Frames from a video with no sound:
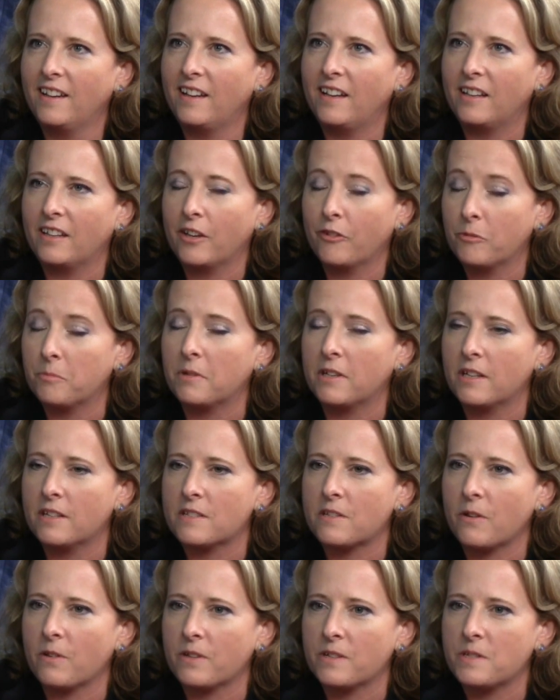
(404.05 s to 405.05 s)
and given me his
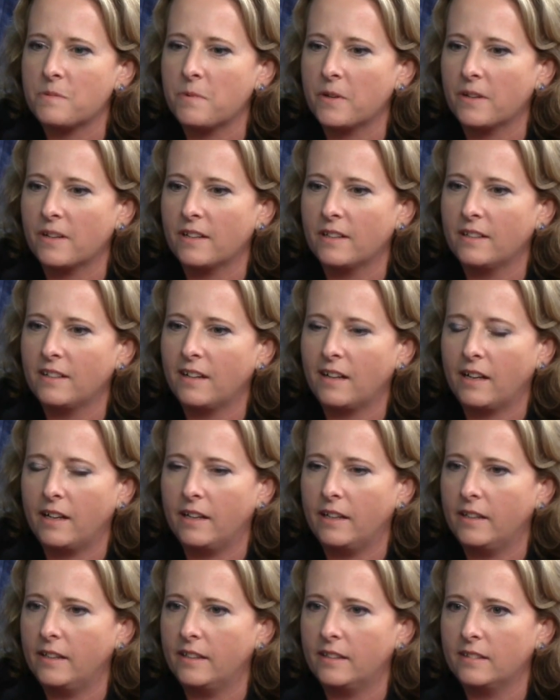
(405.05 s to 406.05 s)
Holy Spirit,
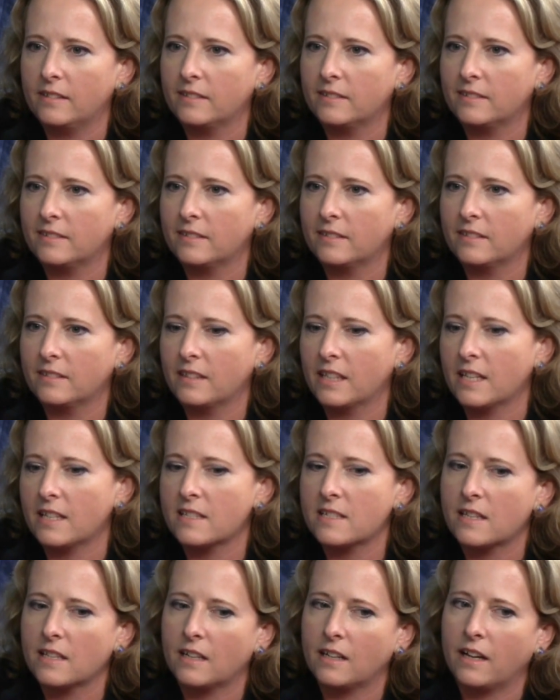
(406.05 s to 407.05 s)
I
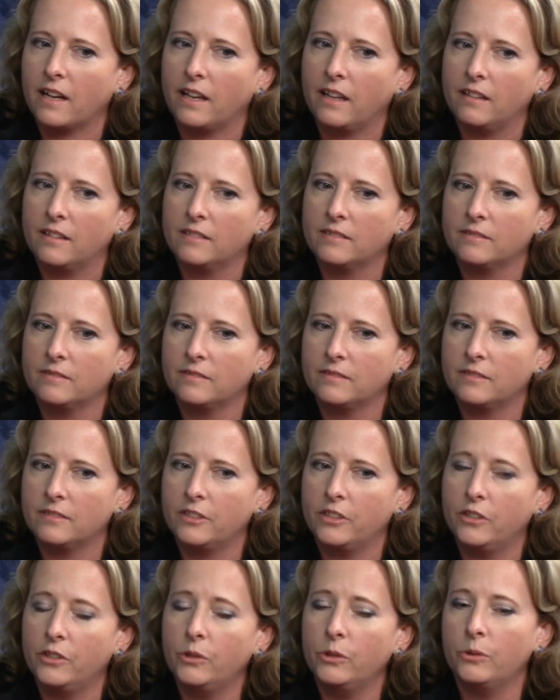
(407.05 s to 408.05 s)
things that I
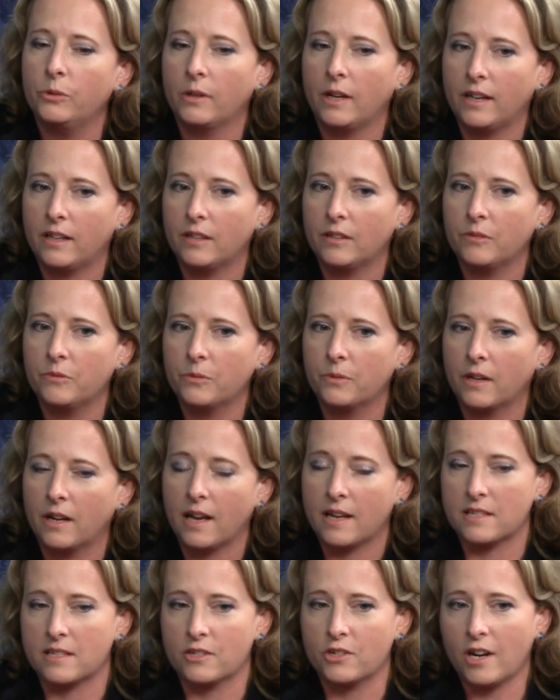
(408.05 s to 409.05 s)
knew of when,
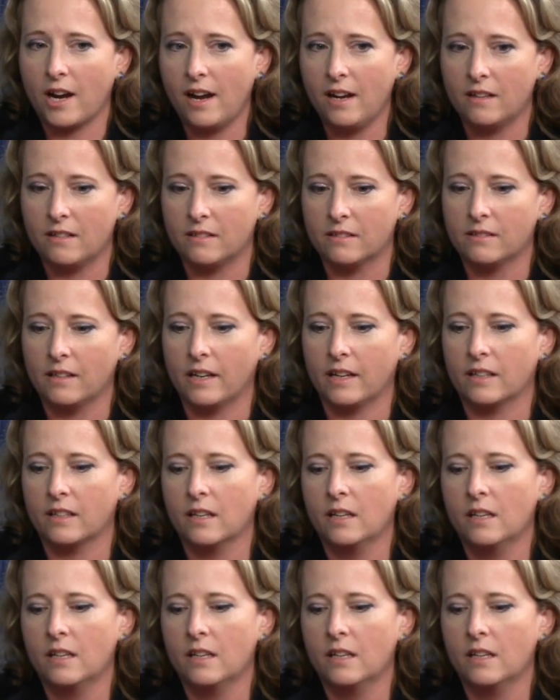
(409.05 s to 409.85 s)
as a child, like